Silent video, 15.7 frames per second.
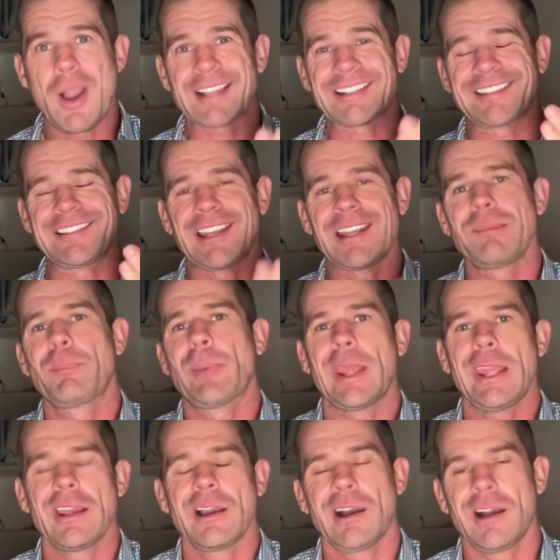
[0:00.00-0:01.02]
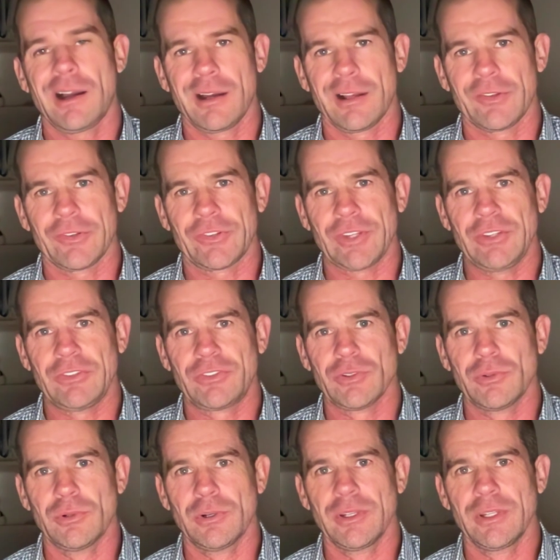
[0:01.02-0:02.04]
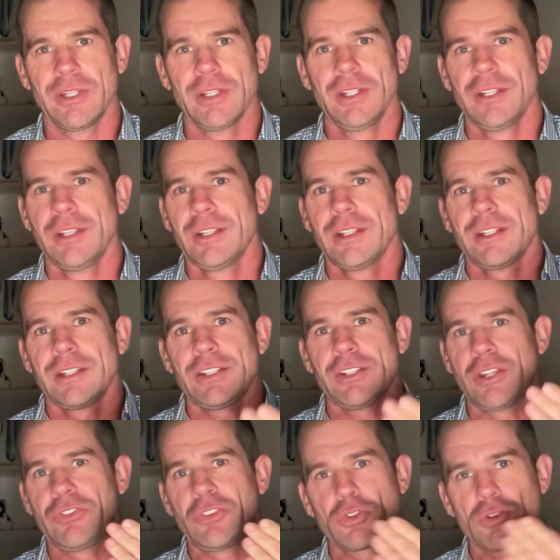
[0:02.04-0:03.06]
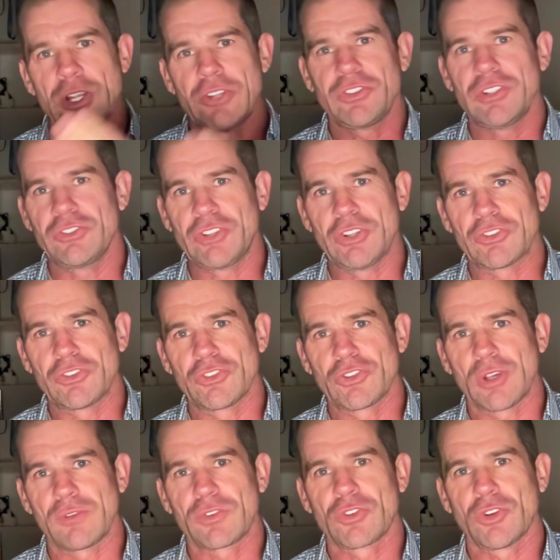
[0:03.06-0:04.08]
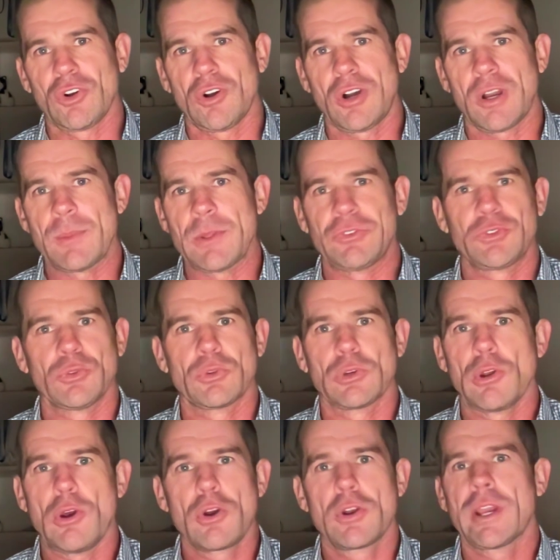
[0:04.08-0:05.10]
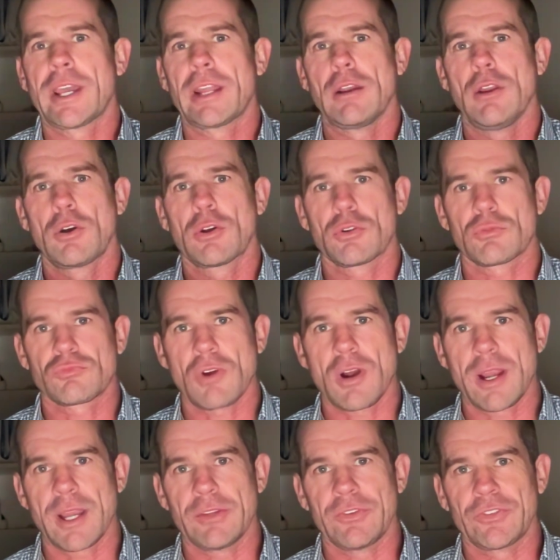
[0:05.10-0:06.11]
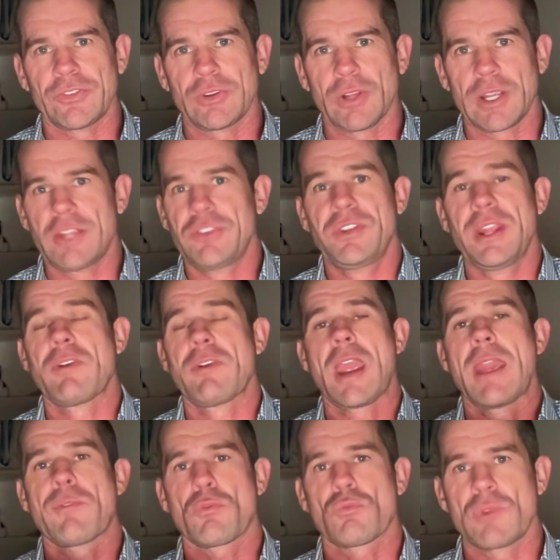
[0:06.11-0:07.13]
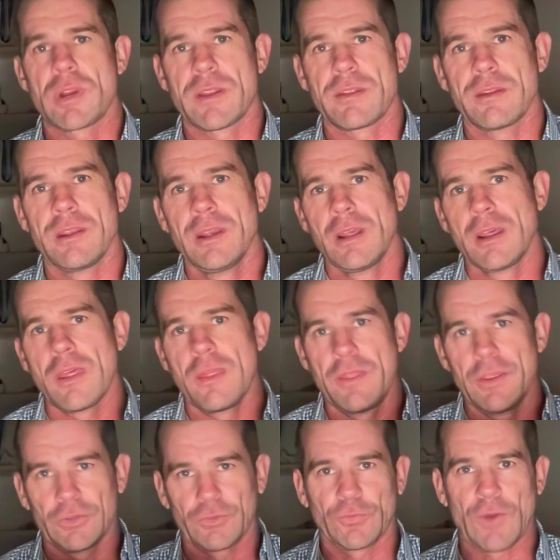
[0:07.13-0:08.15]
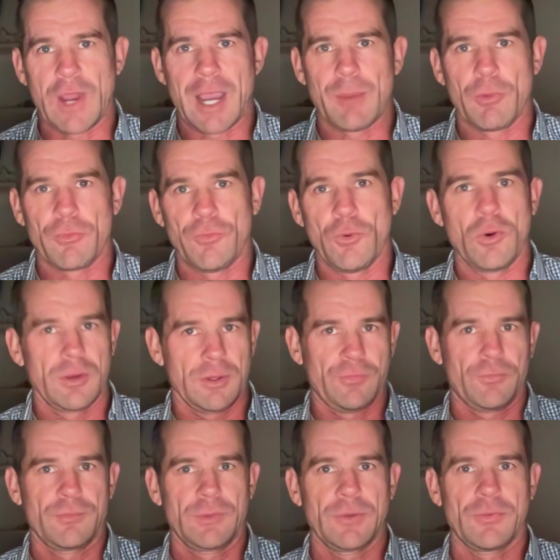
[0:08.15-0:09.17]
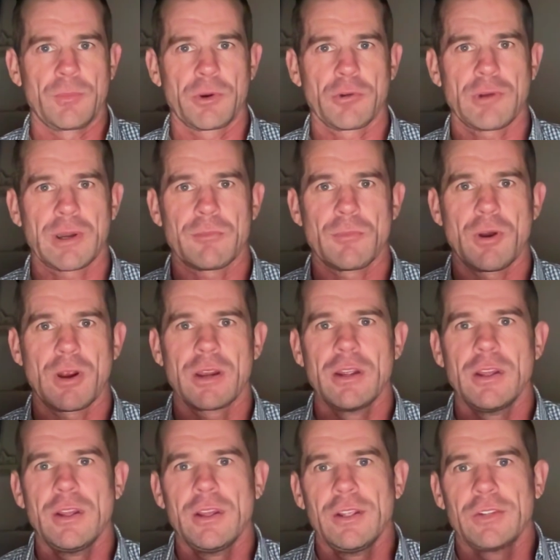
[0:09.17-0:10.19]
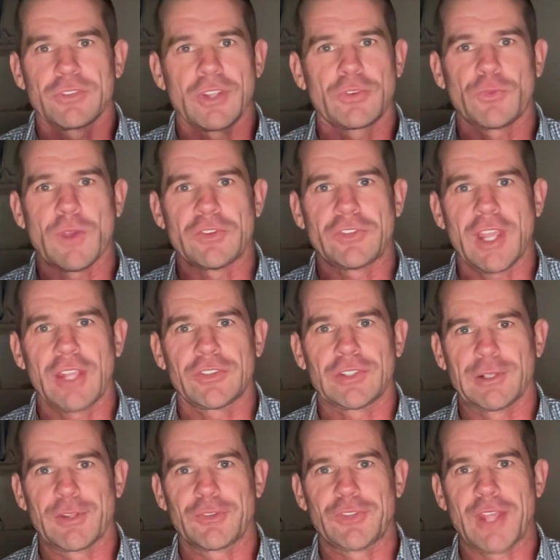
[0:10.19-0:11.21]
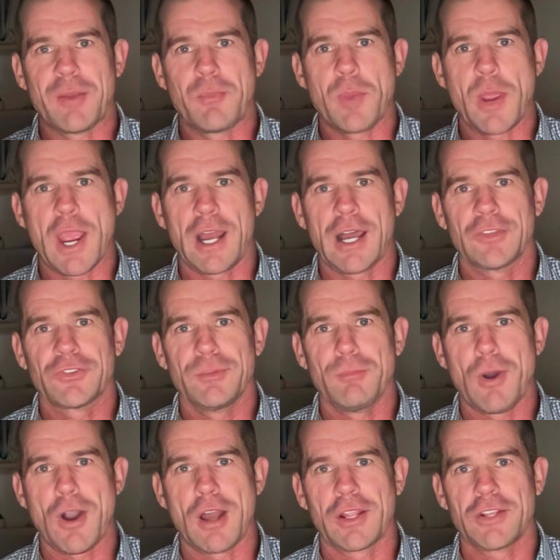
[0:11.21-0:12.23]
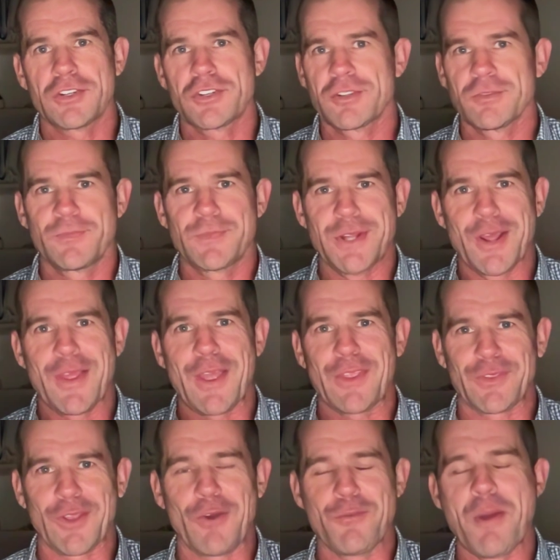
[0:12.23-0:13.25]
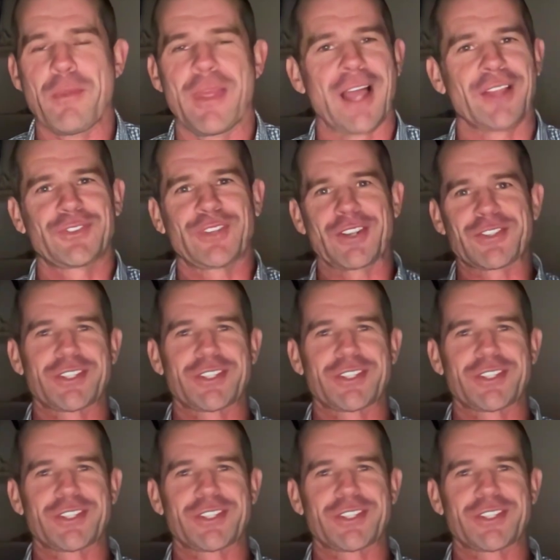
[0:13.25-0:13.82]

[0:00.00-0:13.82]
setting PRs. He's doing, he's increasing his distance over time. He's doing longer and longer rides. Like, he's never ever ridden this far before, if I'm correct, Mike. So that's fantastic. Like, setting PRs and the mileage. That I remember that as